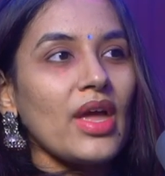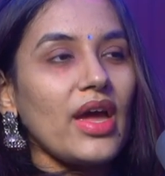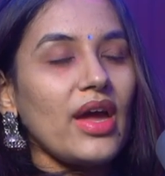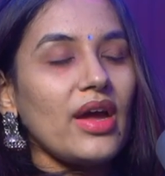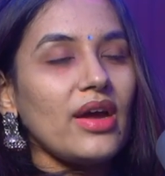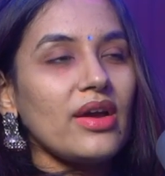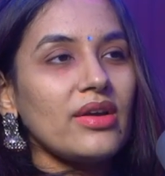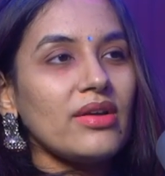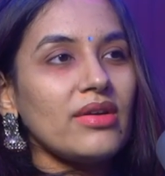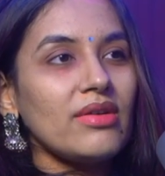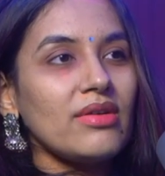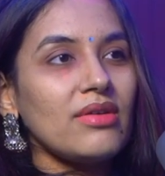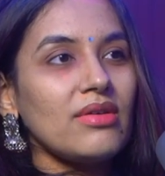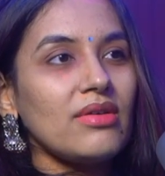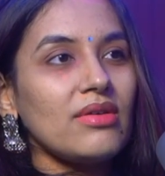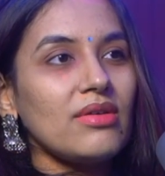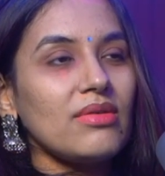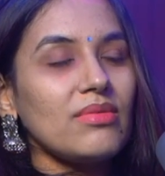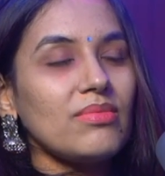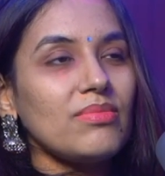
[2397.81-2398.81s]
And
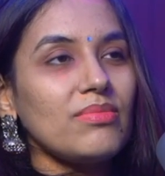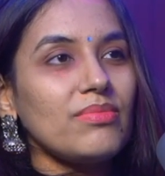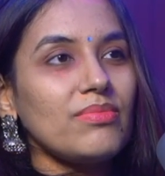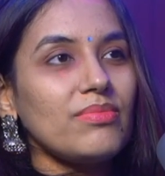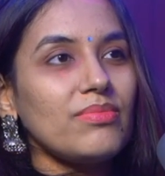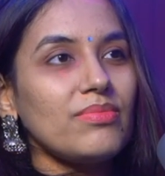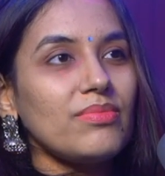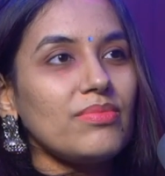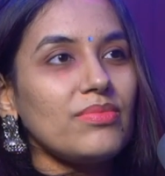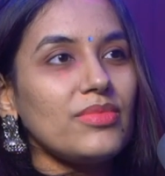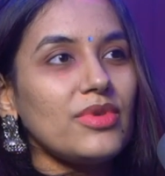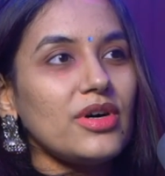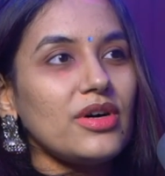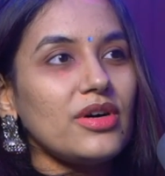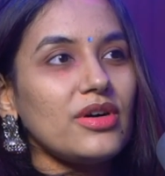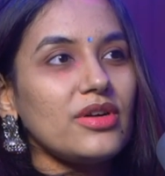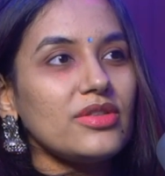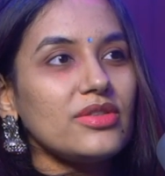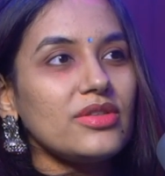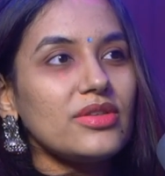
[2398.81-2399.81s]

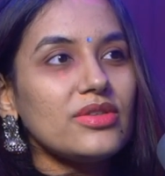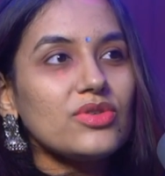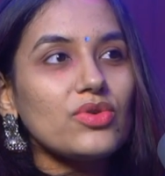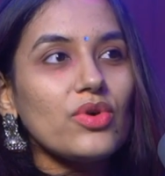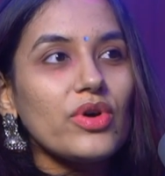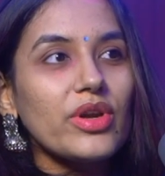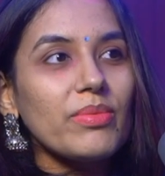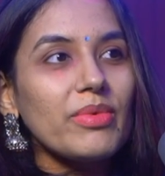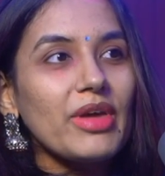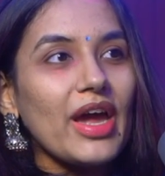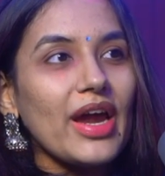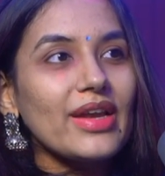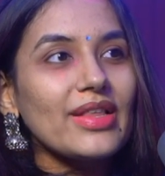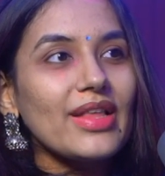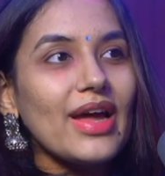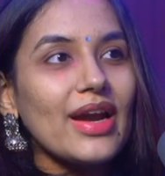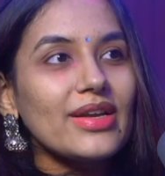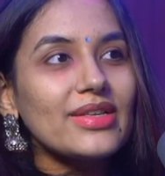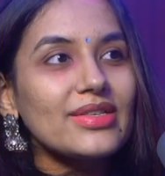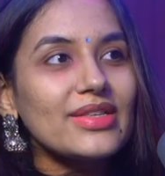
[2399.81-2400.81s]
the story behind
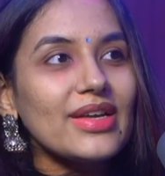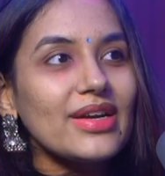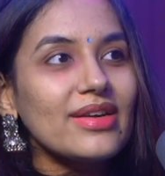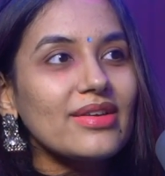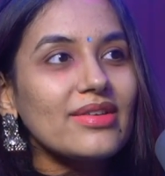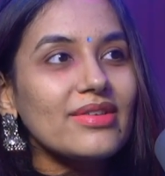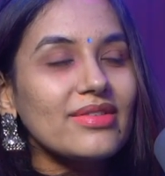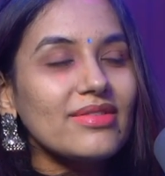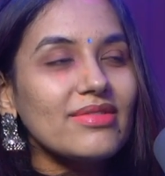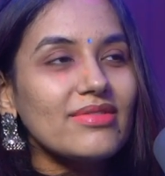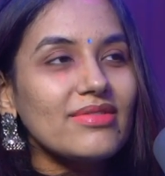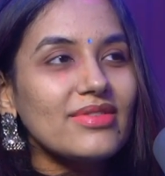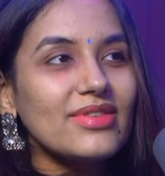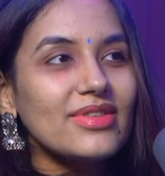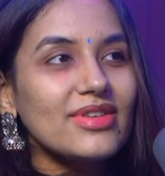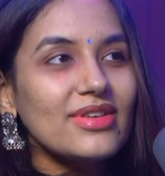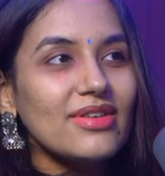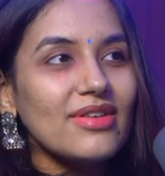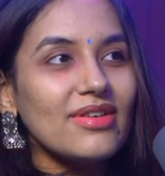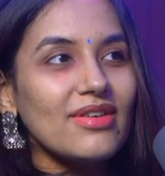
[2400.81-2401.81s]
that is that
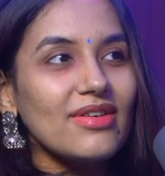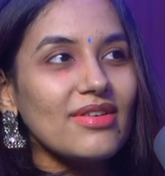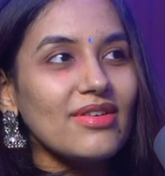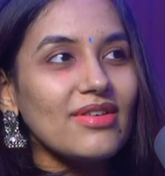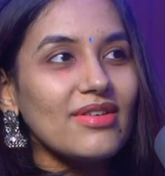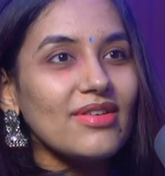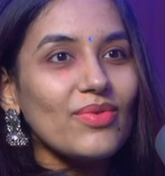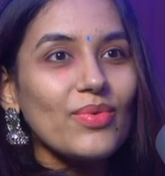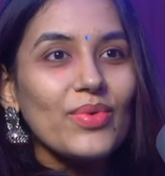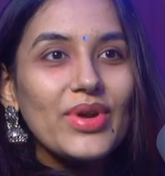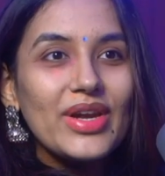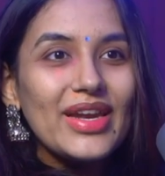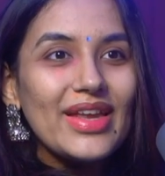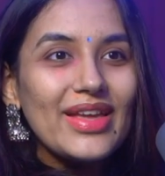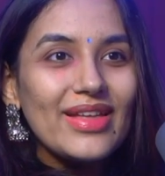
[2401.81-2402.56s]
only